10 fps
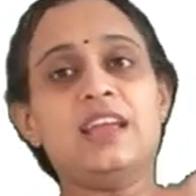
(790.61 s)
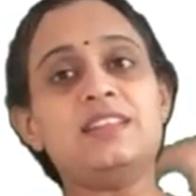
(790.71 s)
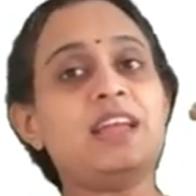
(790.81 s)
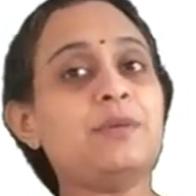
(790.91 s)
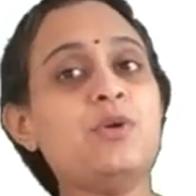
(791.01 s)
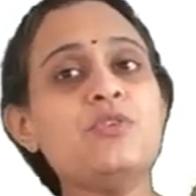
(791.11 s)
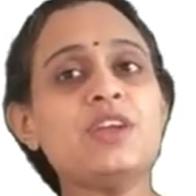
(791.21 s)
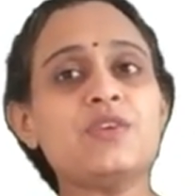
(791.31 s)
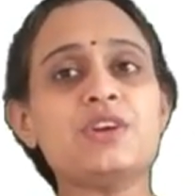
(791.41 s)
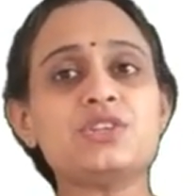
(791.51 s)
In the above
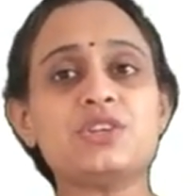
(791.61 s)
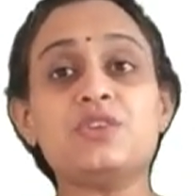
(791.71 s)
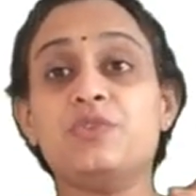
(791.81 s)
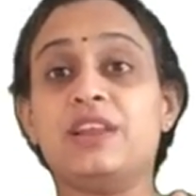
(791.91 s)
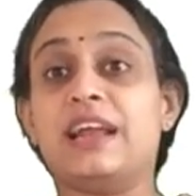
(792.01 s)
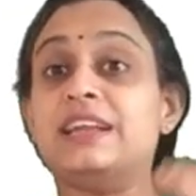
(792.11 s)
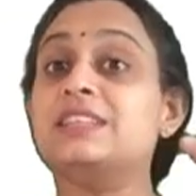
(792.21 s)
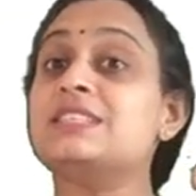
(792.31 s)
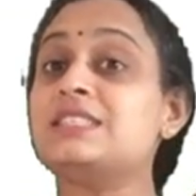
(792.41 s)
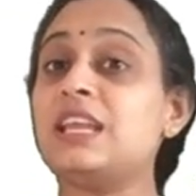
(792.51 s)
equation, we
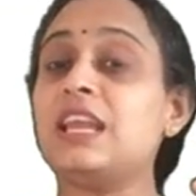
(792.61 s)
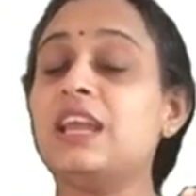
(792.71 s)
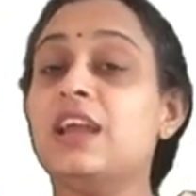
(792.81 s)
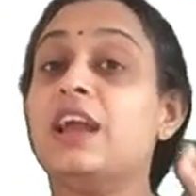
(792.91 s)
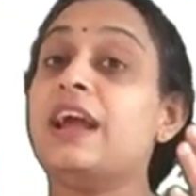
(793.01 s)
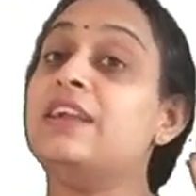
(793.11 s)
write the C,